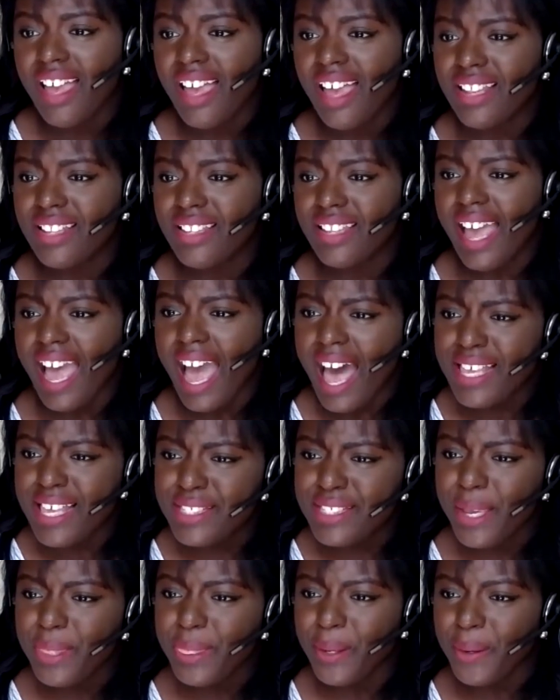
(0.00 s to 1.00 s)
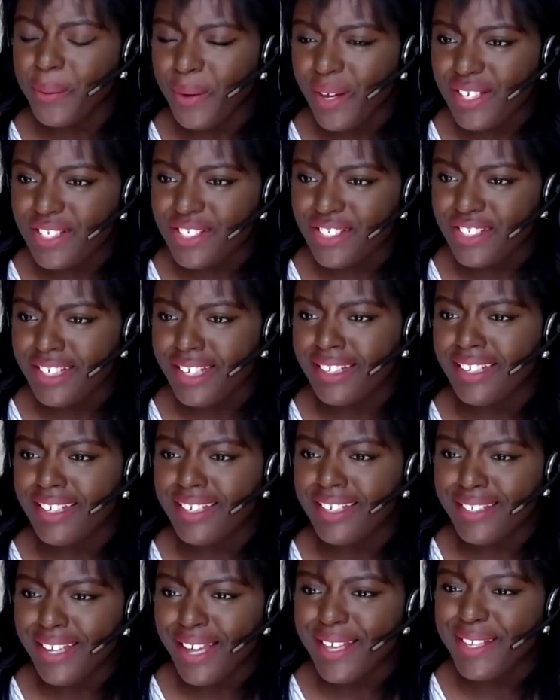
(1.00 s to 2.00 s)
And asking the question,
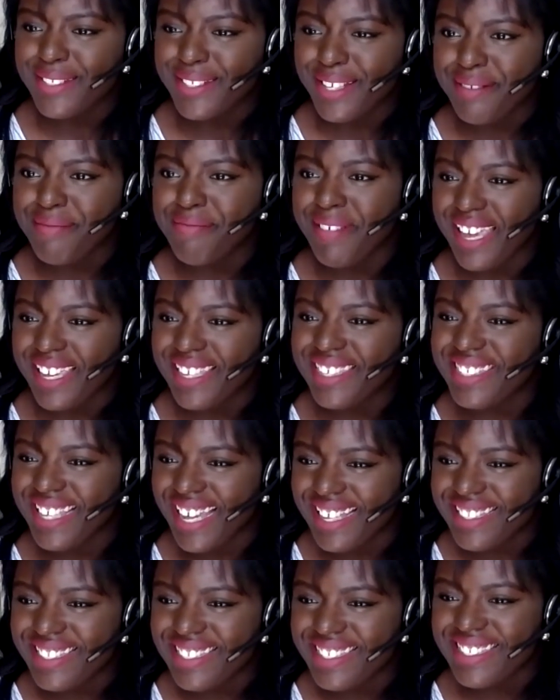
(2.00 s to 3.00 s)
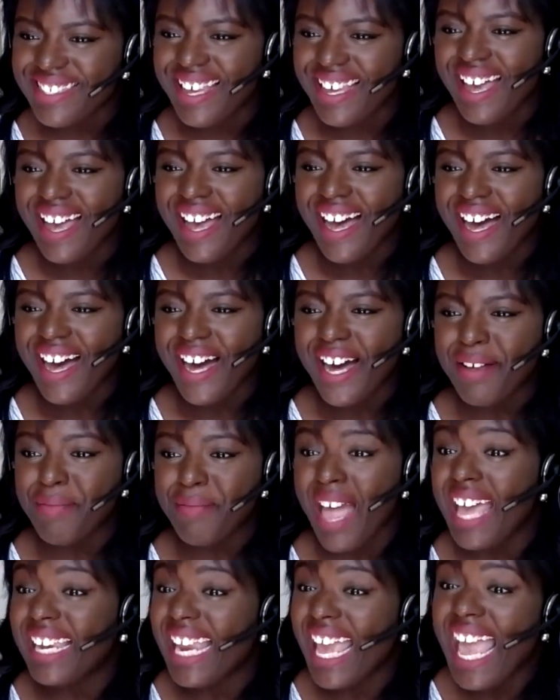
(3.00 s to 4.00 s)
does it make sense
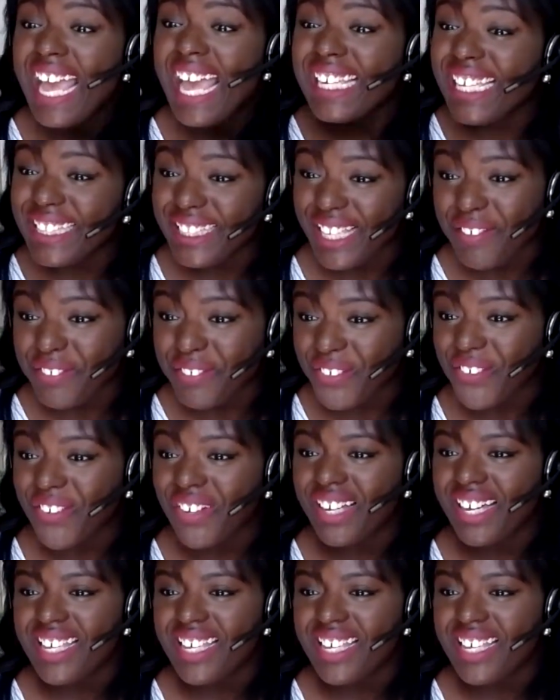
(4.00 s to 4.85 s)
at any level?